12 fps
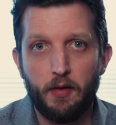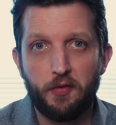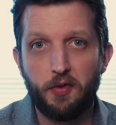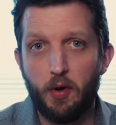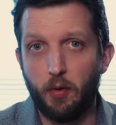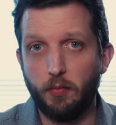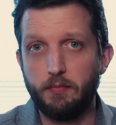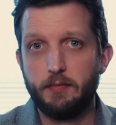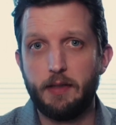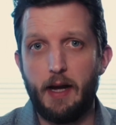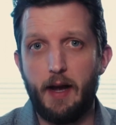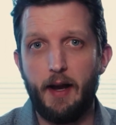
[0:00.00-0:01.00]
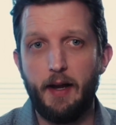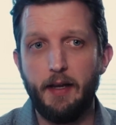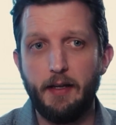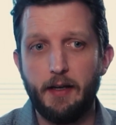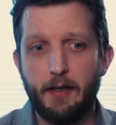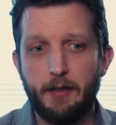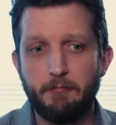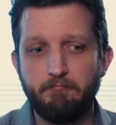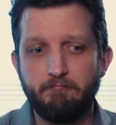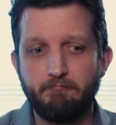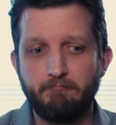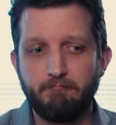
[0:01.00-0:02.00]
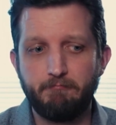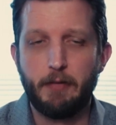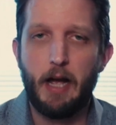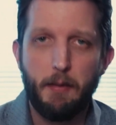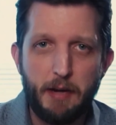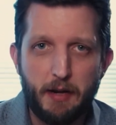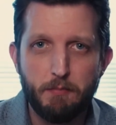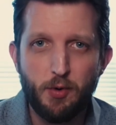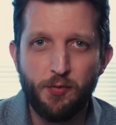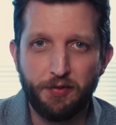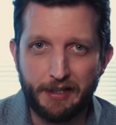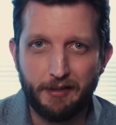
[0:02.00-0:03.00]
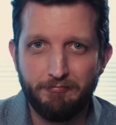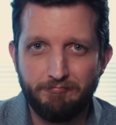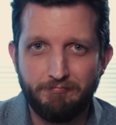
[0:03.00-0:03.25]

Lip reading: So, I made a movie.